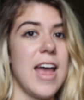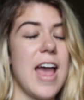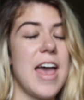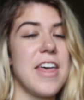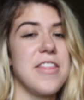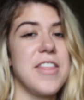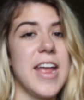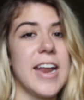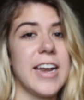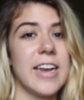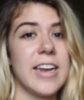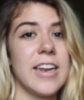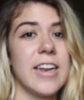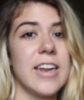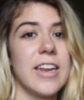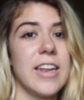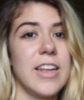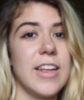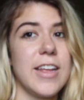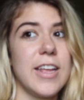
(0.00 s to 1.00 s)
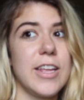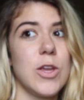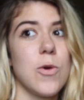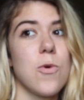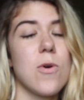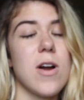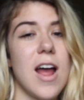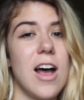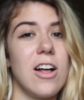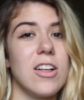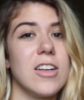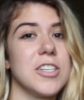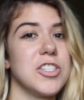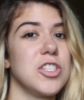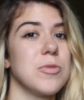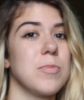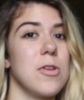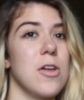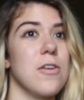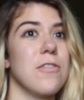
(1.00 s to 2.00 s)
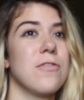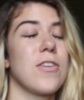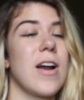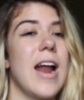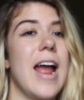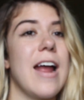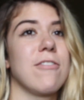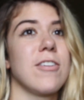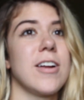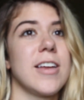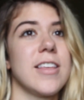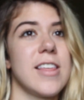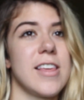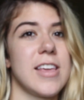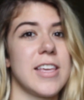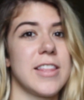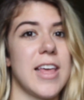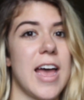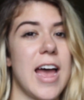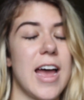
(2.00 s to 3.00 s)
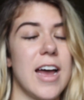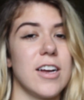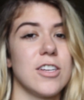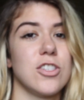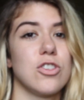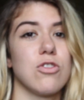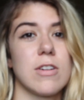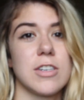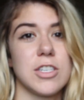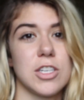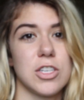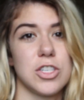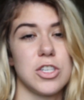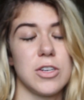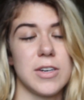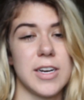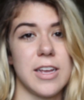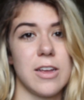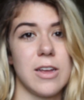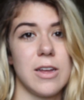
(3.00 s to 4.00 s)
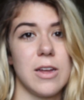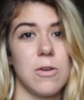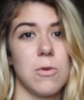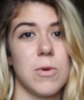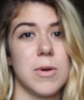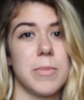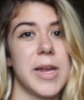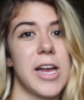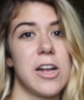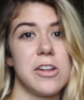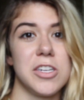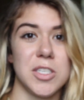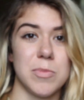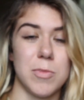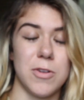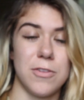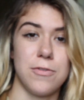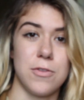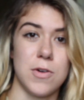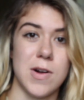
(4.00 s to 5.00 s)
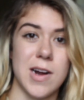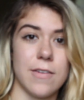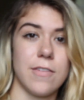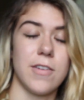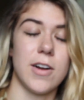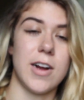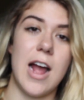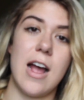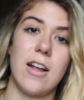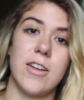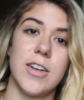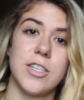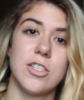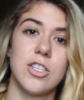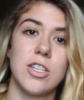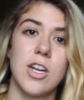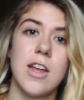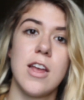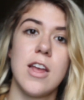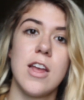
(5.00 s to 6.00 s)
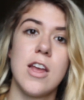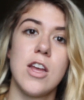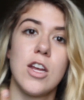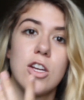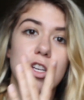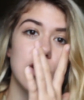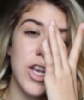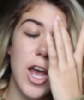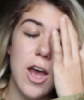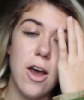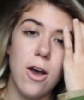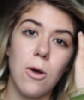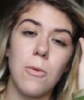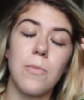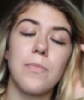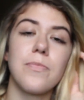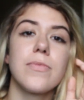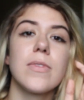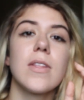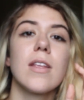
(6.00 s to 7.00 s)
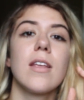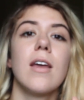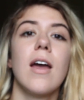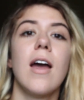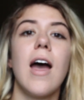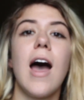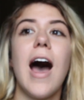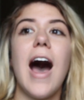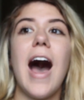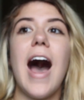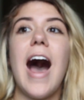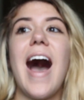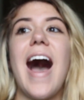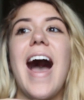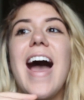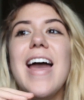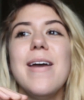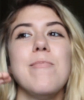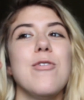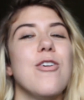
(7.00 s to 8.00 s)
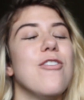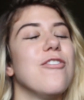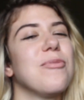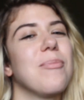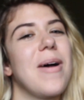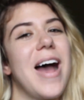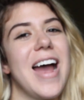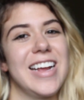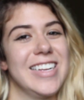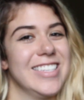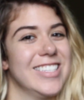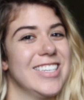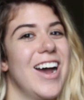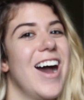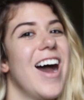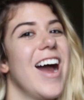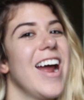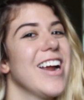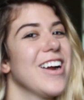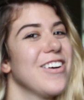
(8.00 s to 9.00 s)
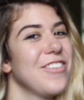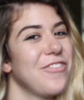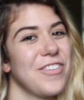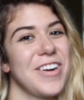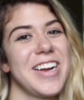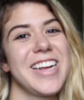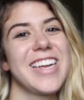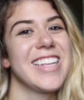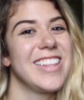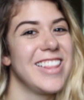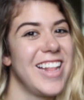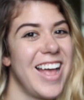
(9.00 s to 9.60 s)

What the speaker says: And then you are eligible for everything that a Georgia student would be eligible for college. So I moved my entire freaking